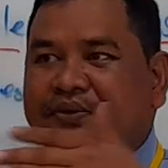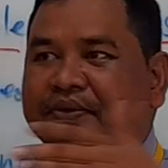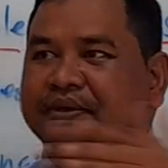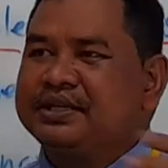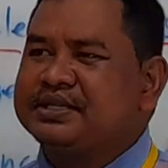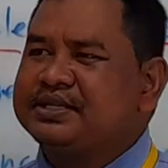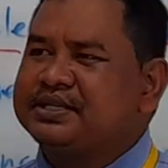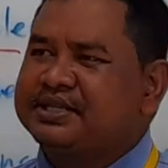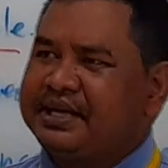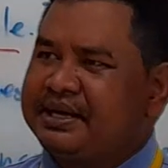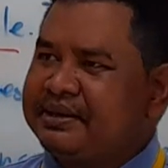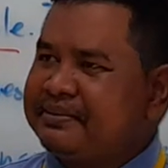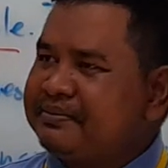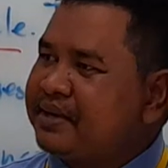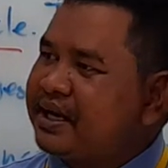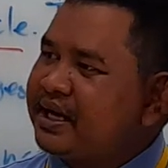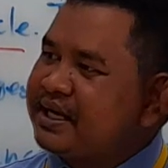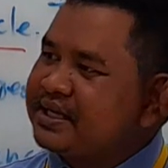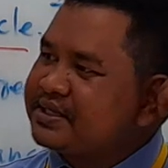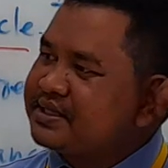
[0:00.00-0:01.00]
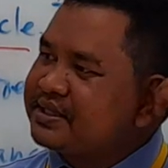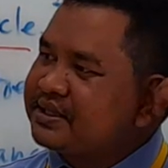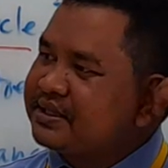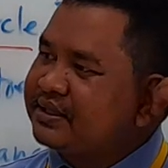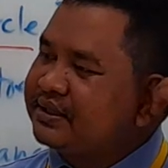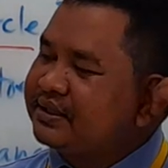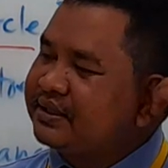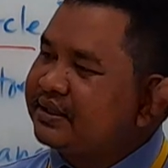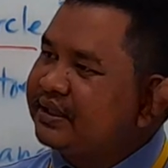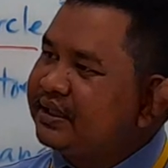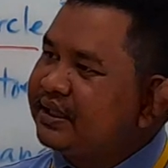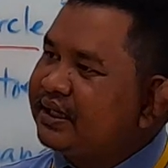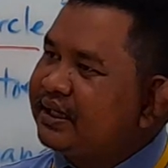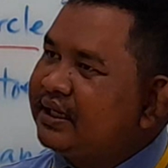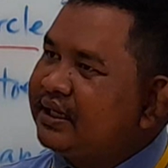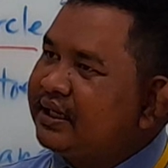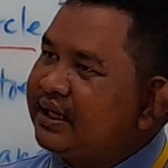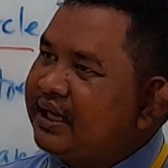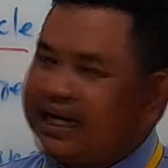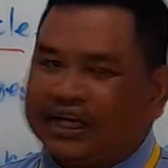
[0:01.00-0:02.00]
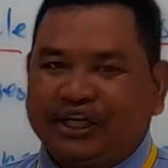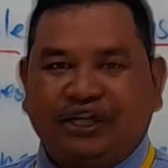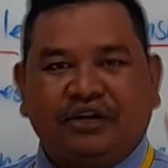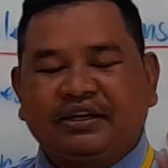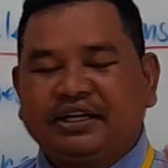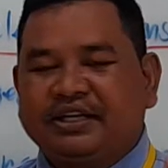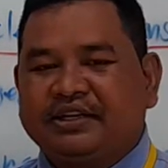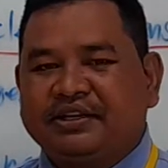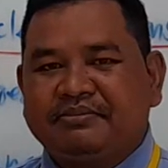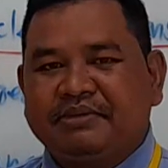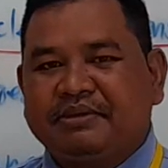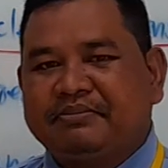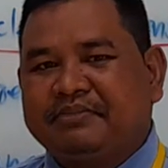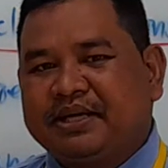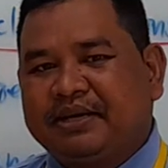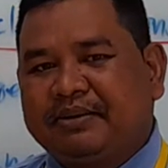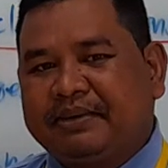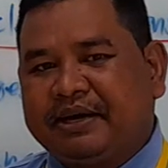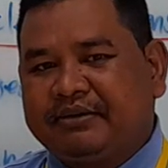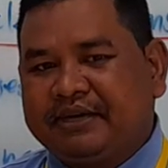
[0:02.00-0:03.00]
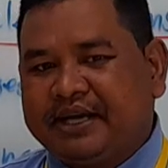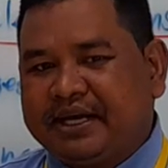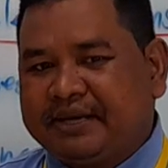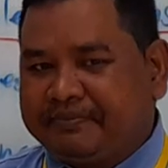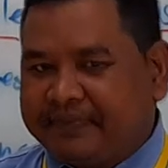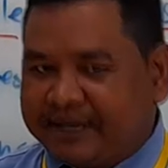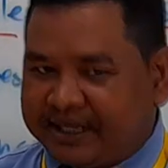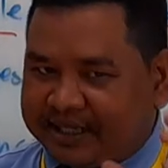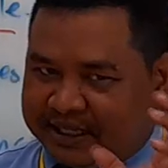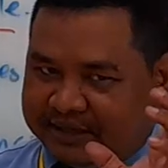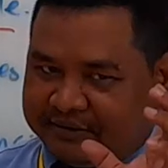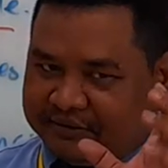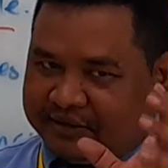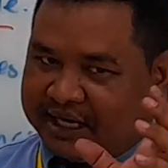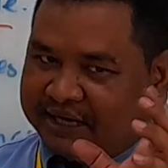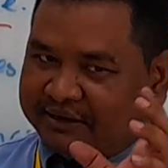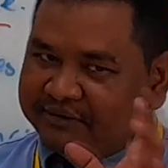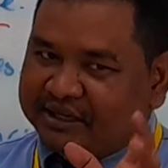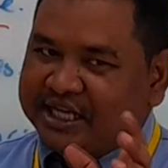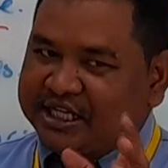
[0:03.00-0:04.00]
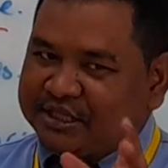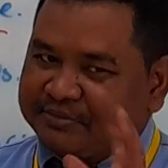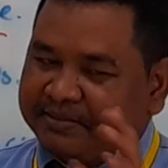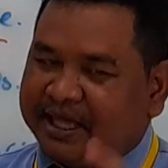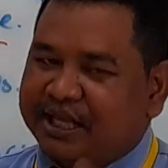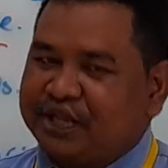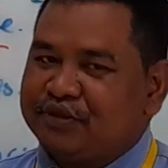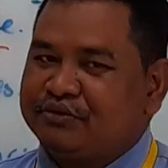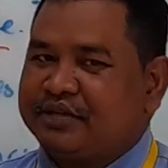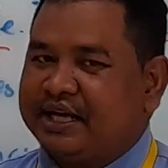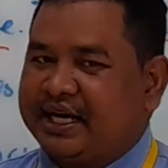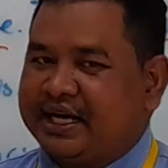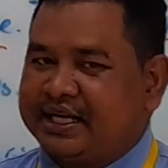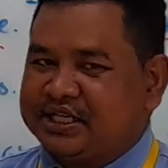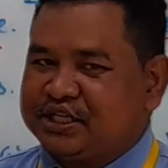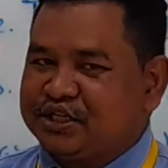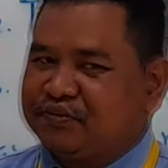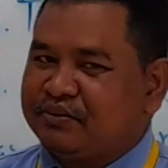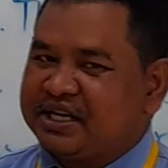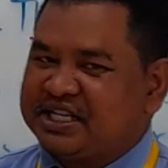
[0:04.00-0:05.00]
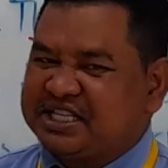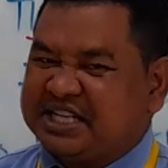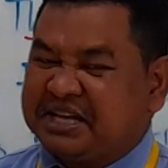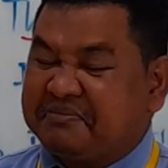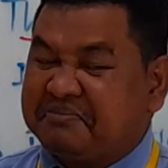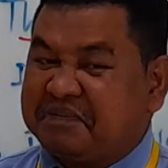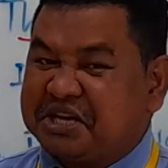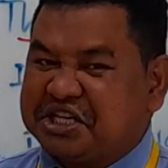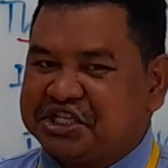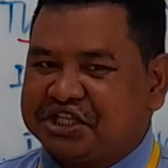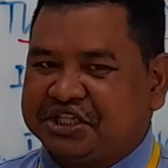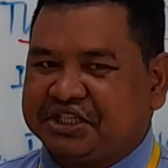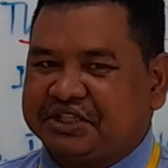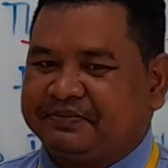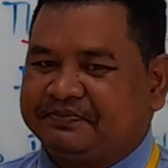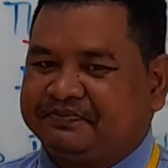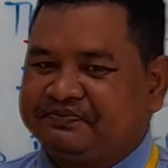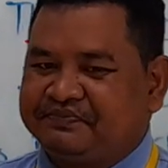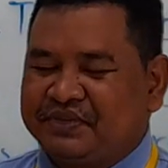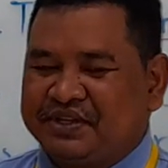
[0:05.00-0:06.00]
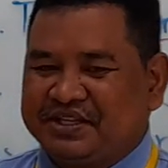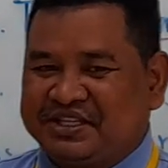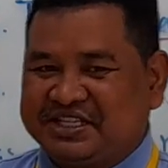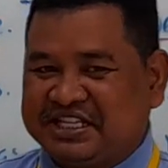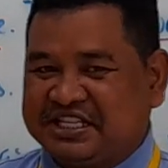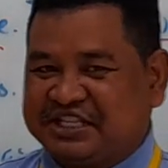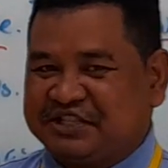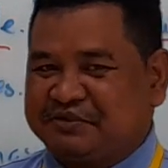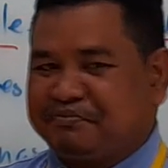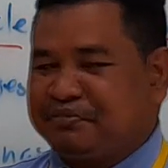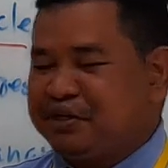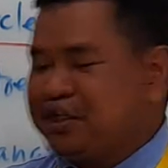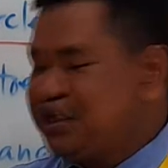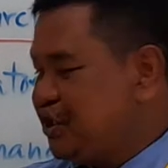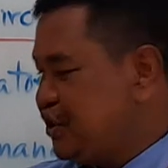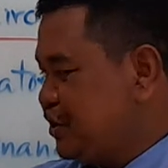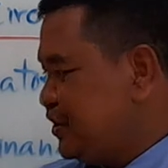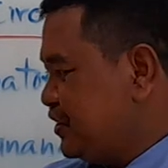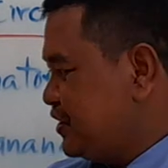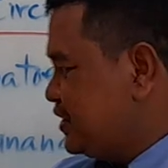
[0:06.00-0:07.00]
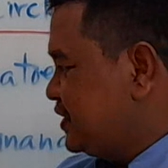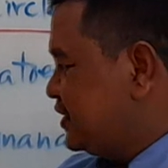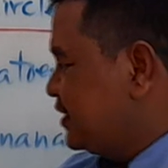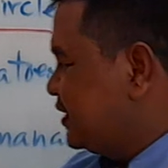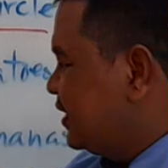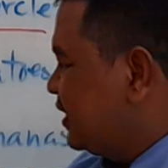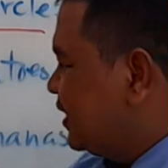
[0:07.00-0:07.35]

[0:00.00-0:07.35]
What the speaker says: the same as I don't remember about that, but I will explain you that this one I say bitter, yes, bitters.